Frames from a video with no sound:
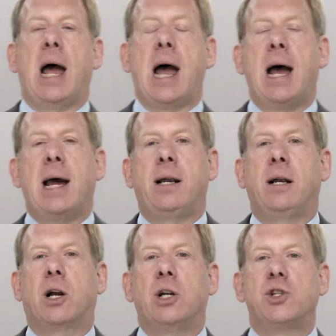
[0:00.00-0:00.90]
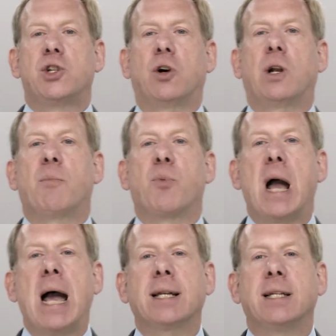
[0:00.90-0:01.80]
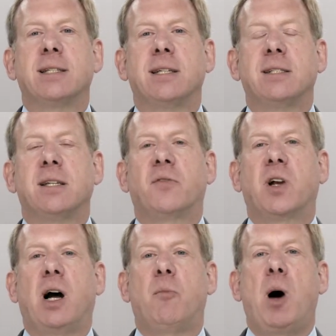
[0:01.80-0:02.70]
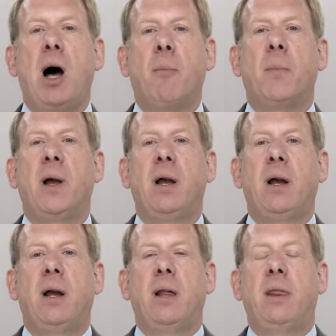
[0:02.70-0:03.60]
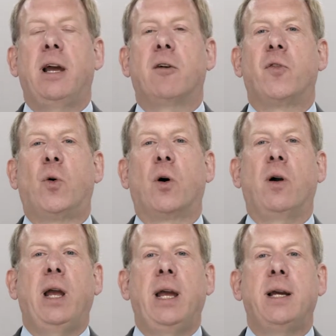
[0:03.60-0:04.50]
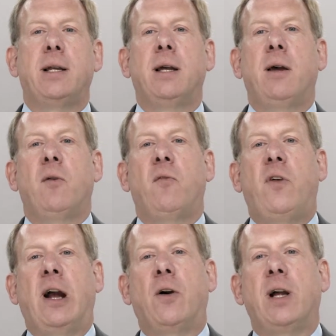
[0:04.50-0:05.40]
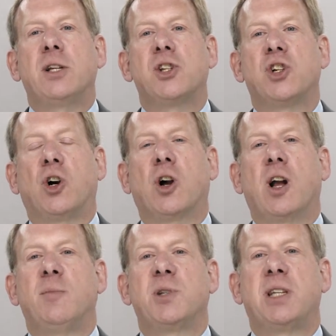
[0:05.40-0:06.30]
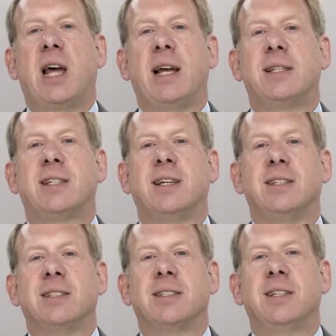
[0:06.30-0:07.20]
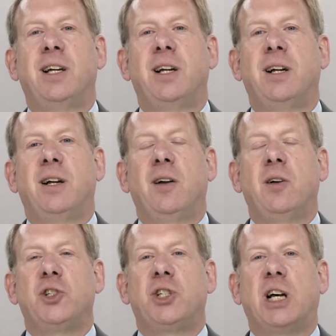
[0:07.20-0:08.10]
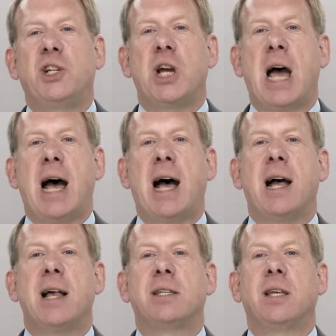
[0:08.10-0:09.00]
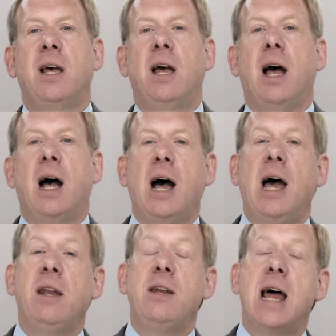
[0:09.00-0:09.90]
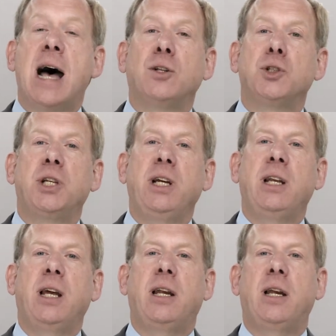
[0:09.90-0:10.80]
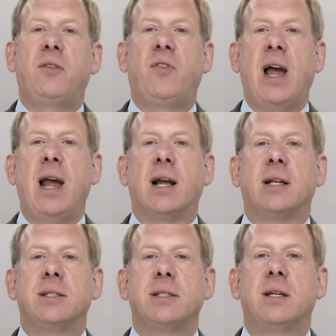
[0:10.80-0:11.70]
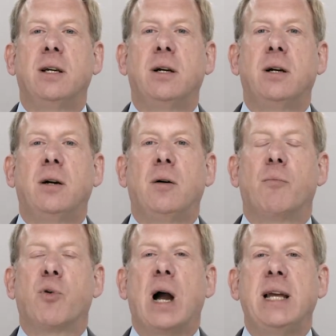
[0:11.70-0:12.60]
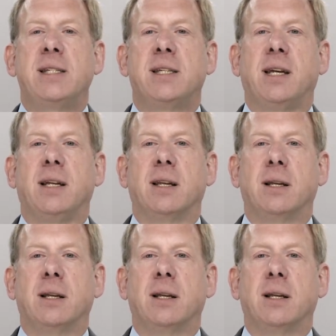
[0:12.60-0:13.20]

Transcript: and concerted practices have come up, therefore, in various circumstances, such as announcing in advance pricing